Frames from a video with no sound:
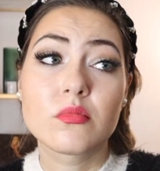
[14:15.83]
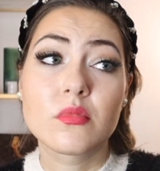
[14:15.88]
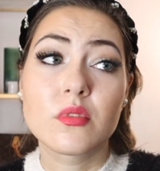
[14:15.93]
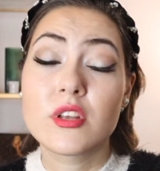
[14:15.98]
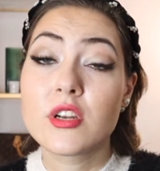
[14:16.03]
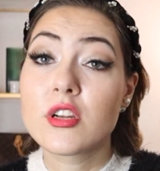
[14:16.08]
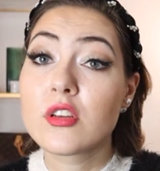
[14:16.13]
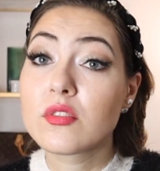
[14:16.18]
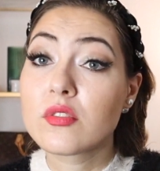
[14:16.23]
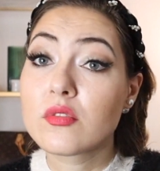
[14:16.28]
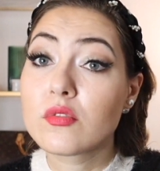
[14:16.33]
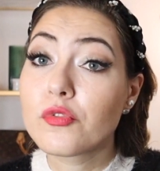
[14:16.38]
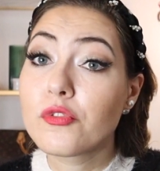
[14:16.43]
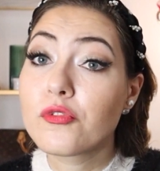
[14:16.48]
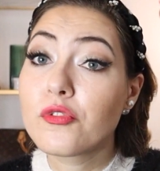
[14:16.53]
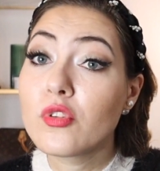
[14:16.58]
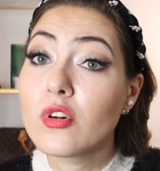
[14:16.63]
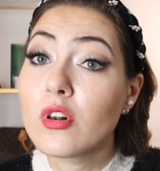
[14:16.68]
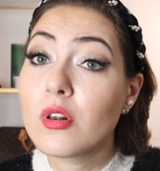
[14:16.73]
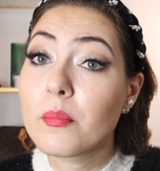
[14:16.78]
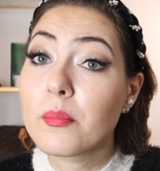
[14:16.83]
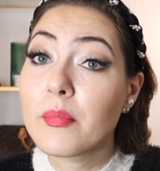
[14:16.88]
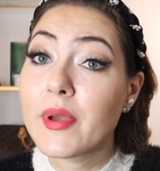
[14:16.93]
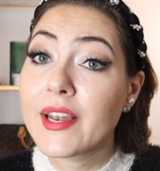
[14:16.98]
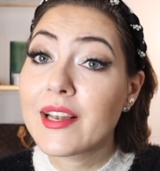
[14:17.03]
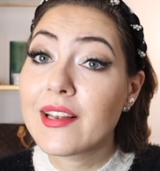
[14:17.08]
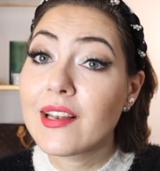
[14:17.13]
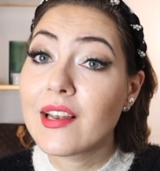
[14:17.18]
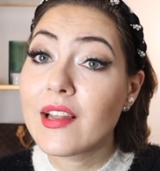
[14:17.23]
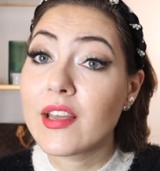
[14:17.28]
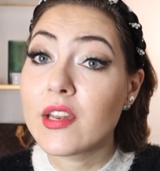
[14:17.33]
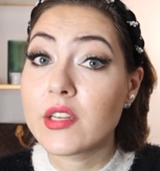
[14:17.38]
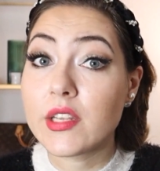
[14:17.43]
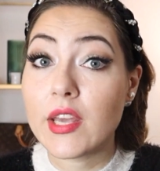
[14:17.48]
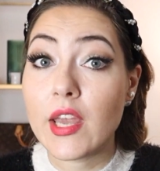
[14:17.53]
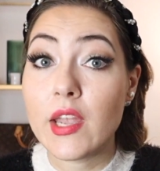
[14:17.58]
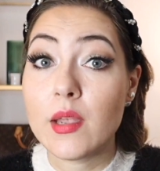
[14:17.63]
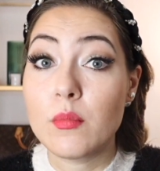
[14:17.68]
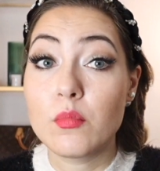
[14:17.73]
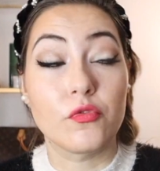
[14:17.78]
That is full metal and
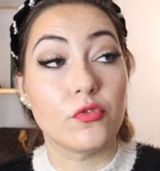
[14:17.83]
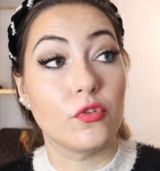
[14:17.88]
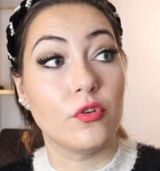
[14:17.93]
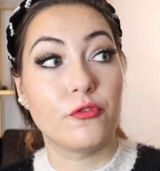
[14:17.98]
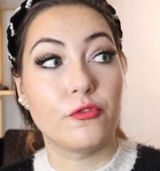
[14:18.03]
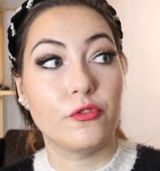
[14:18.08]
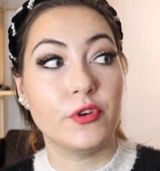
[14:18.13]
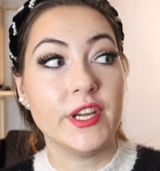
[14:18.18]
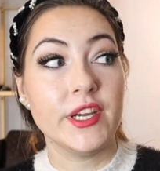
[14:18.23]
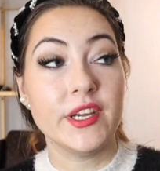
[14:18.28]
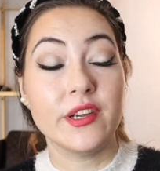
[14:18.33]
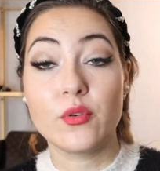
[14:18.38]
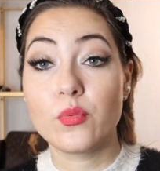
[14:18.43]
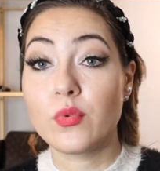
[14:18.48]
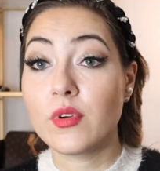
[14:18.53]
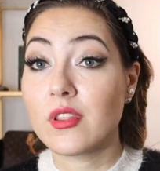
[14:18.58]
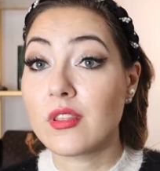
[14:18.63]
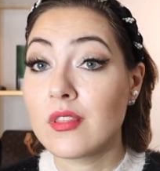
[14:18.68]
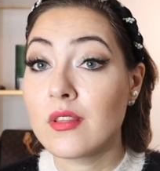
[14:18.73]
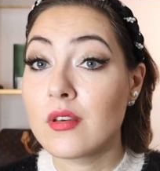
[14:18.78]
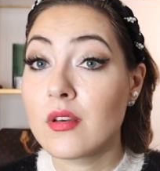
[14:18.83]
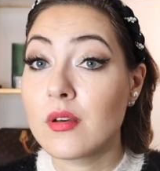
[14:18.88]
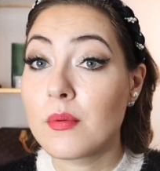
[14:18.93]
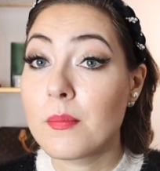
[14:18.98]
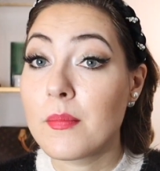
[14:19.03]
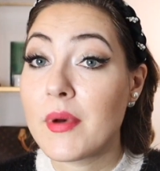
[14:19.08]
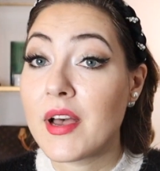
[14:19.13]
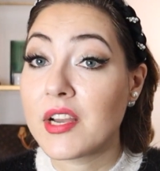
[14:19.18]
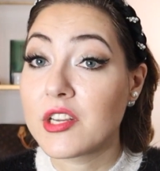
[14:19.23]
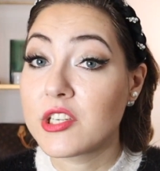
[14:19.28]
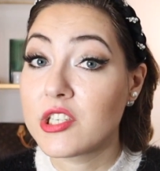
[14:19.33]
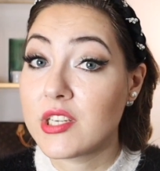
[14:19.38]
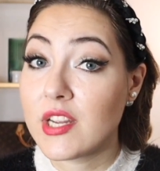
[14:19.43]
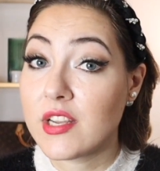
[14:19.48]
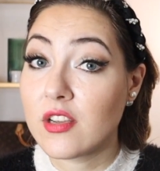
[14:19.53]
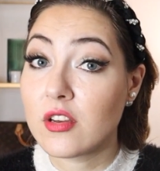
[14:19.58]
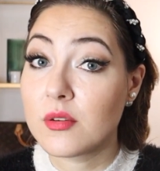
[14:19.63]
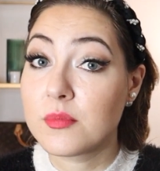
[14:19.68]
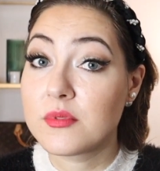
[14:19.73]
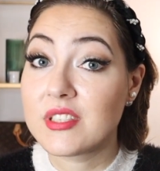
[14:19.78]
came for free with the Marc
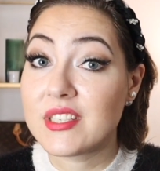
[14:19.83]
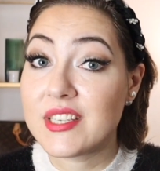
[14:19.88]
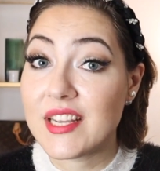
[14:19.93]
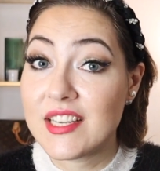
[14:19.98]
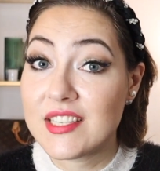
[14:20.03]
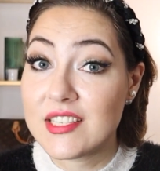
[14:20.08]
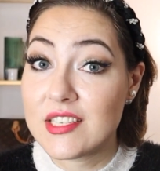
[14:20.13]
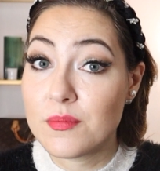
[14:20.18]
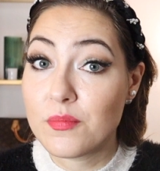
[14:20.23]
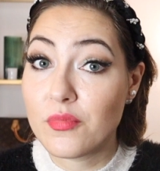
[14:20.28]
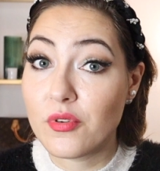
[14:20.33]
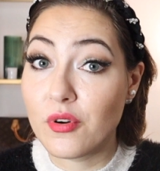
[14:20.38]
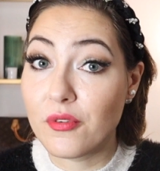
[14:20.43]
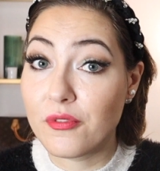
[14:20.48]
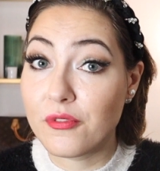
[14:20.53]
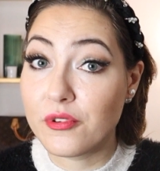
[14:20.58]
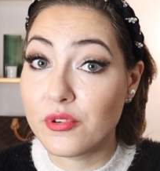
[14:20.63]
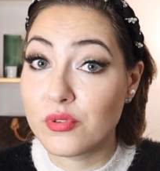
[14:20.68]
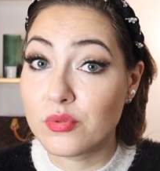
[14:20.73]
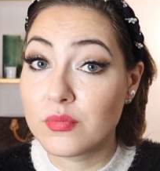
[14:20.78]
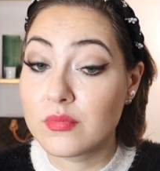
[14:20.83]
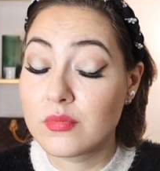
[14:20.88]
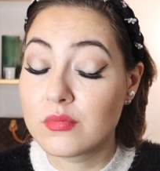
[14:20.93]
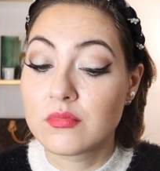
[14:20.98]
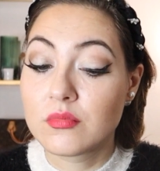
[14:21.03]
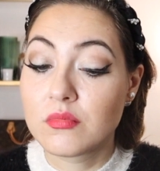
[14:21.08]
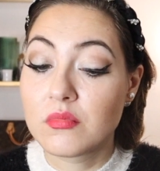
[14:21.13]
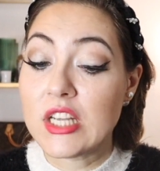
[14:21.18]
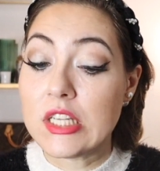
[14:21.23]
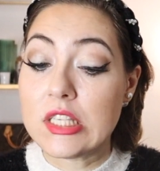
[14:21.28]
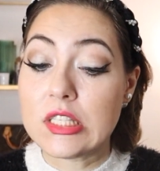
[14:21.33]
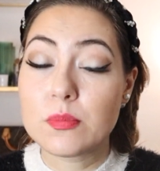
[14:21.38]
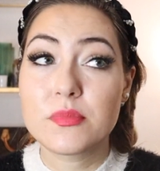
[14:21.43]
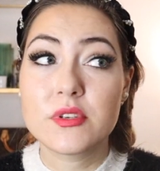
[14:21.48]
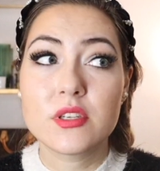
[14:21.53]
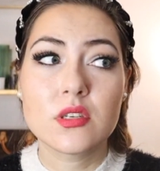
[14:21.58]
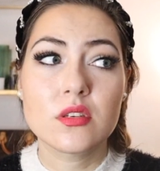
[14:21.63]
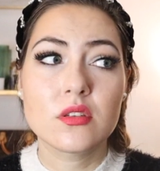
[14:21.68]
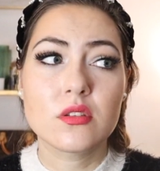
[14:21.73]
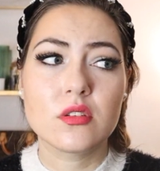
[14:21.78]
Jacobs Daisy perfume. It's
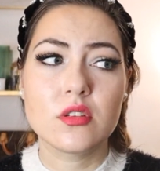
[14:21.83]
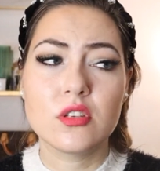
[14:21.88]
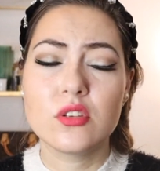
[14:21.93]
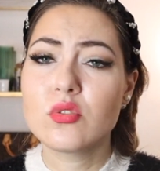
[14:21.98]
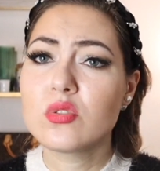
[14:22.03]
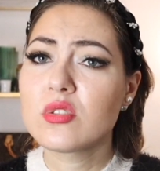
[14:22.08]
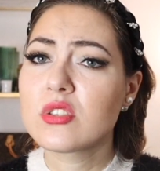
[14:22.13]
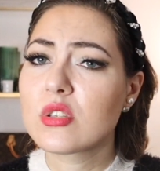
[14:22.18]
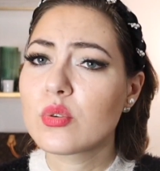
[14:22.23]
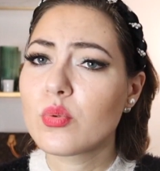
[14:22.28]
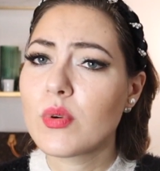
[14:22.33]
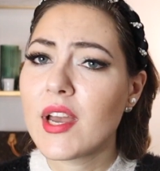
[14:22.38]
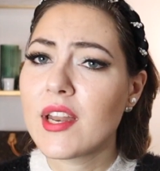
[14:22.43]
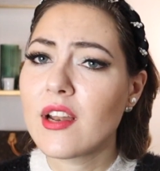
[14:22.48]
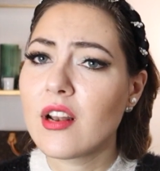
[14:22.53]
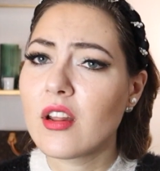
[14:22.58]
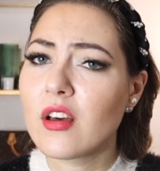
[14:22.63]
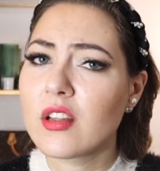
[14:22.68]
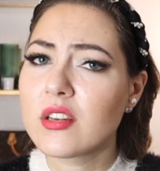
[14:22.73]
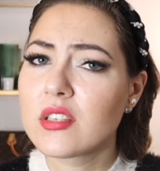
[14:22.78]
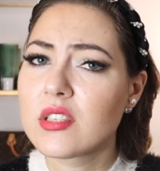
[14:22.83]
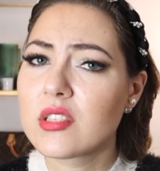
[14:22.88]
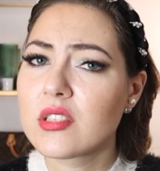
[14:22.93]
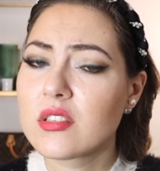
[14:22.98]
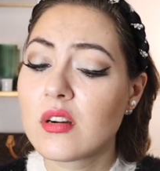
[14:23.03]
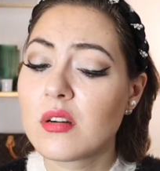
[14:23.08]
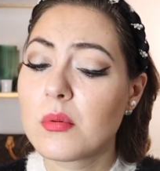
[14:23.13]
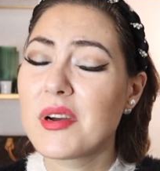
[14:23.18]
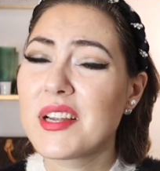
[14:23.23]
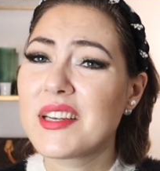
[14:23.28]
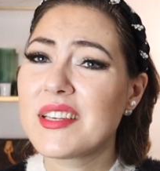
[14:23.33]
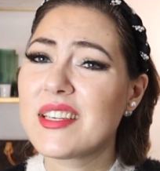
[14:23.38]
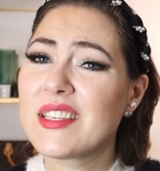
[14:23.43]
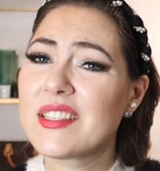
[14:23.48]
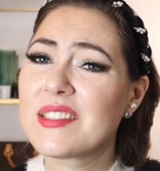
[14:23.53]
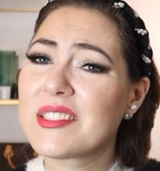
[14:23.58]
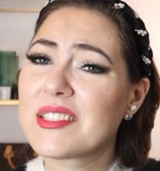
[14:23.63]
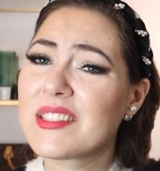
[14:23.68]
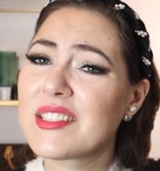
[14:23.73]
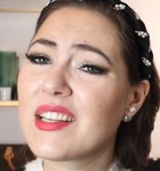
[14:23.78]
been used quite a lot, but
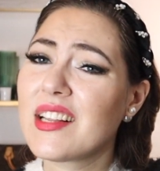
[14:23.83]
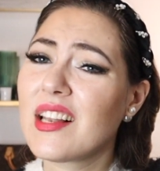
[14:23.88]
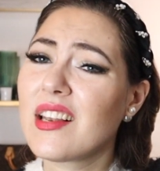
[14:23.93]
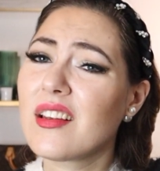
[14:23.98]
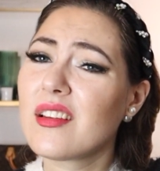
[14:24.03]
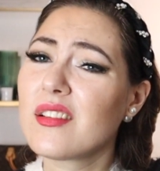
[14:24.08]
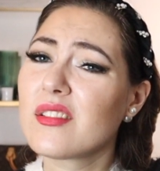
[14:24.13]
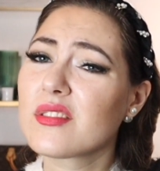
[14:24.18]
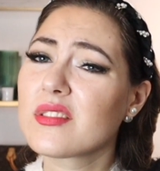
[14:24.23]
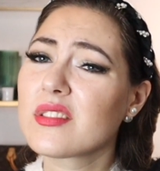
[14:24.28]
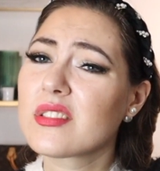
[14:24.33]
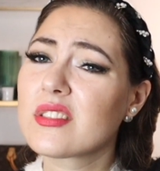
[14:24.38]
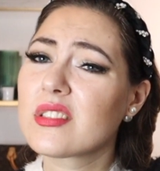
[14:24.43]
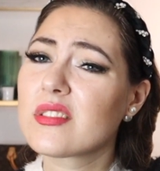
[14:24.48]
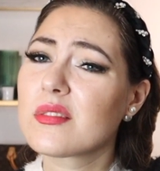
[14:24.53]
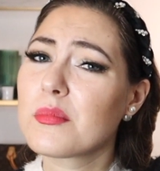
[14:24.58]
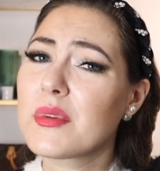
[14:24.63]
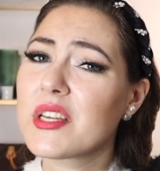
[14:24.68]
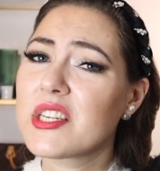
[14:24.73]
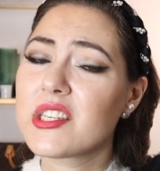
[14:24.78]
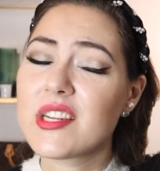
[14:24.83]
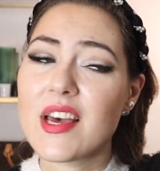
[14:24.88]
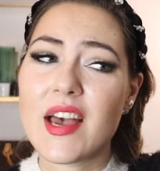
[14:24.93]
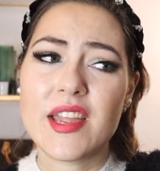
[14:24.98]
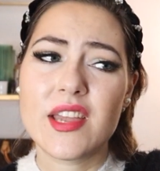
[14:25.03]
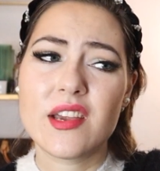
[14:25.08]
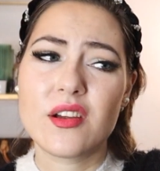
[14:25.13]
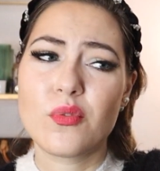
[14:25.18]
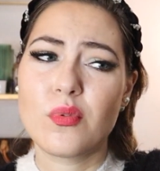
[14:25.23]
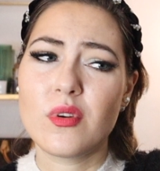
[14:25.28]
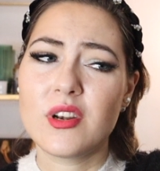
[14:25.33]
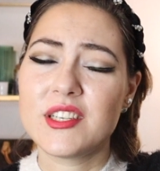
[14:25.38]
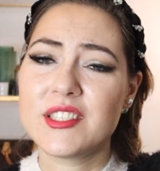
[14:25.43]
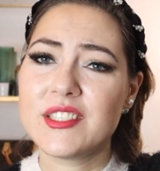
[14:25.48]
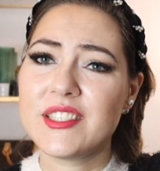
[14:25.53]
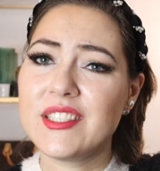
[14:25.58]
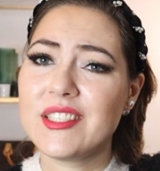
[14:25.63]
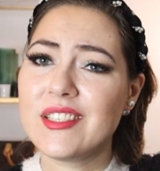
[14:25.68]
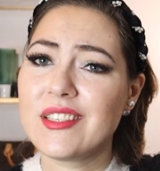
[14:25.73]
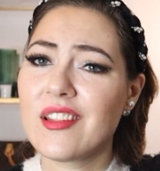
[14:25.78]
it still looks much higher
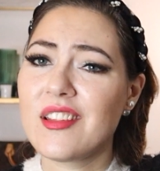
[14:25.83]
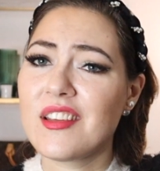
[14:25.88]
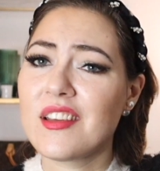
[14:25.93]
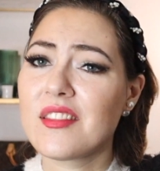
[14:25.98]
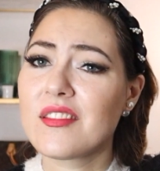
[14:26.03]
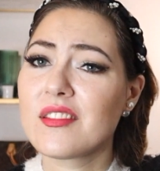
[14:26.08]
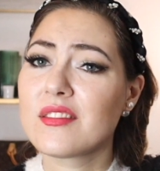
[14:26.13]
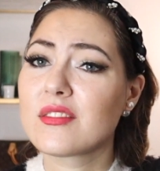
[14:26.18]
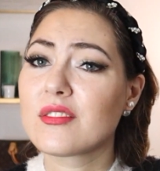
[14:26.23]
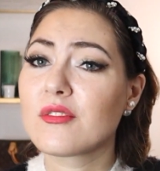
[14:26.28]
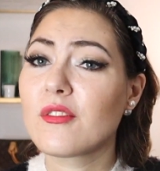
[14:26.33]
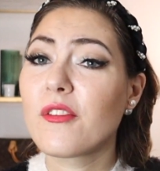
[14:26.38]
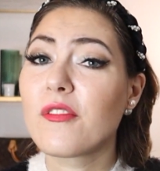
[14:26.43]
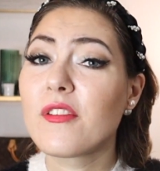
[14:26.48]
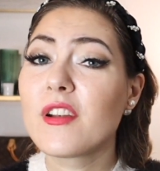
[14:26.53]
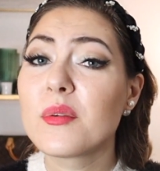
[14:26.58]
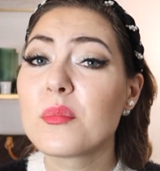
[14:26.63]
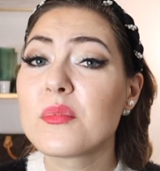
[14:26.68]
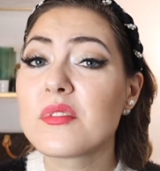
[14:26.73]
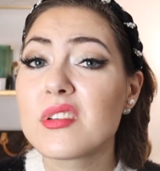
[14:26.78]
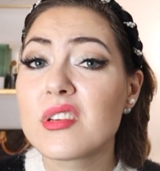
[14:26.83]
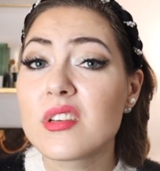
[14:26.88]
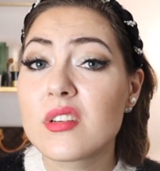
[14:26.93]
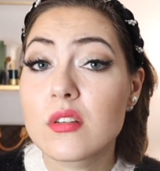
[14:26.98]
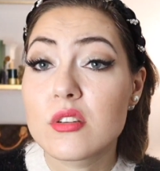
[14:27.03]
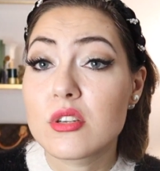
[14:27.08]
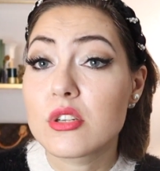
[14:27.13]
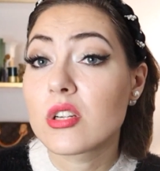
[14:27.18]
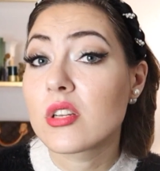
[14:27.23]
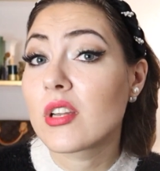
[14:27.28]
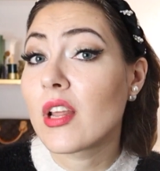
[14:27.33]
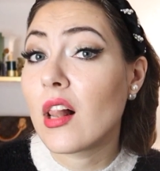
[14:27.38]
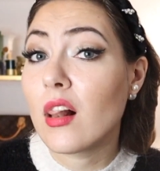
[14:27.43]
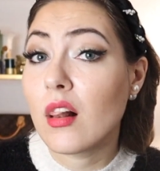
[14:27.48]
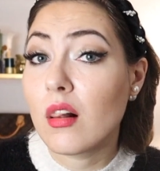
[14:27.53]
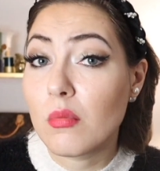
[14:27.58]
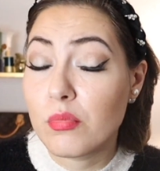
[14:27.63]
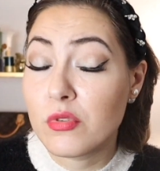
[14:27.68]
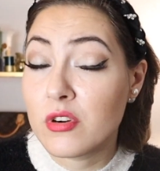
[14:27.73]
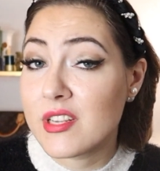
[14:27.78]
quality than this flimsy
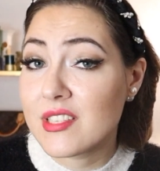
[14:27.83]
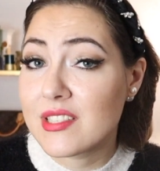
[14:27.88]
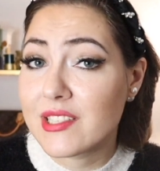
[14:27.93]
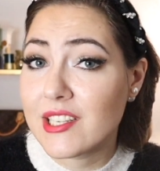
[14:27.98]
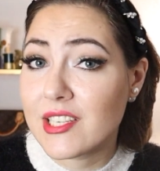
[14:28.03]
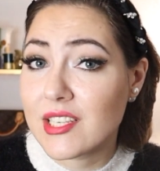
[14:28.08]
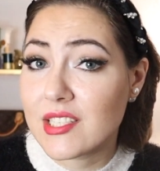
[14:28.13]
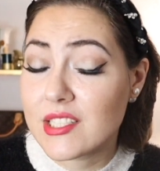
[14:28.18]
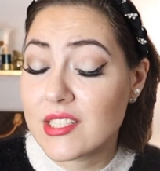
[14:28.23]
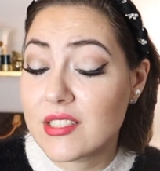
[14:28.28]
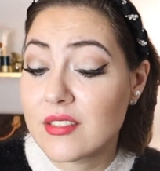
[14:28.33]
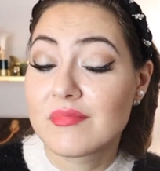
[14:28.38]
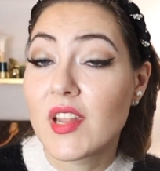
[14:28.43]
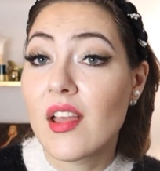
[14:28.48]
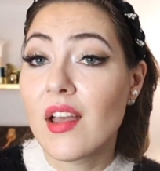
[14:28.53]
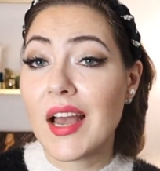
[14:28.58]
Chanel bracelet.